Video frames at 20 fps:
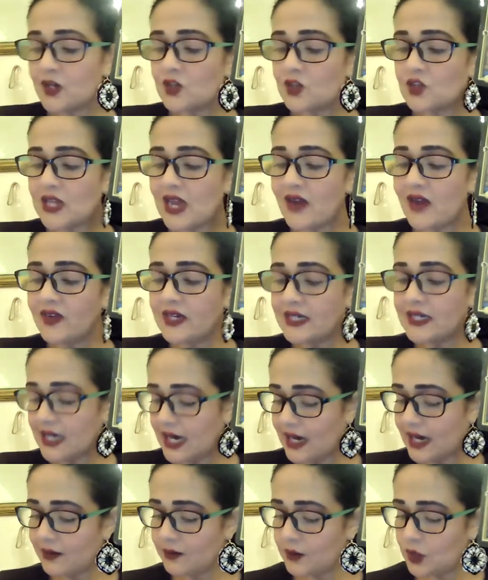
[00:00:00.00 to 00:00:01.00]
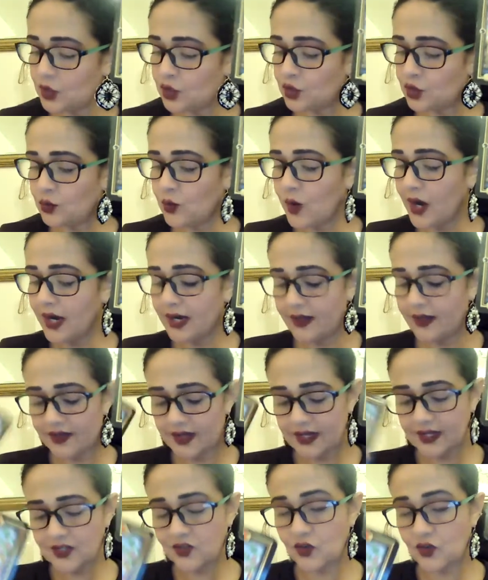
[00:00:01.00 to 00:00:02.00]
because every time you wanted
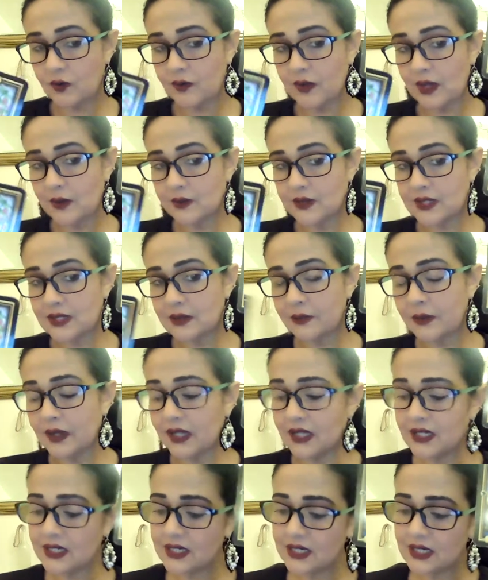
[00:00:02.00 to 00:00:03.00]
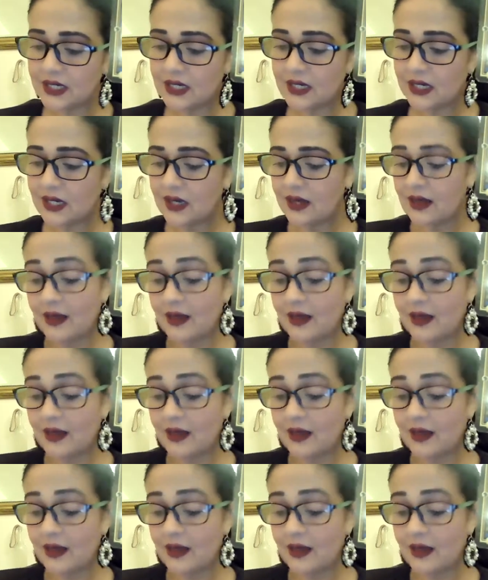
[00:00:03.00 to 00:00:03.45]
this from them, stability,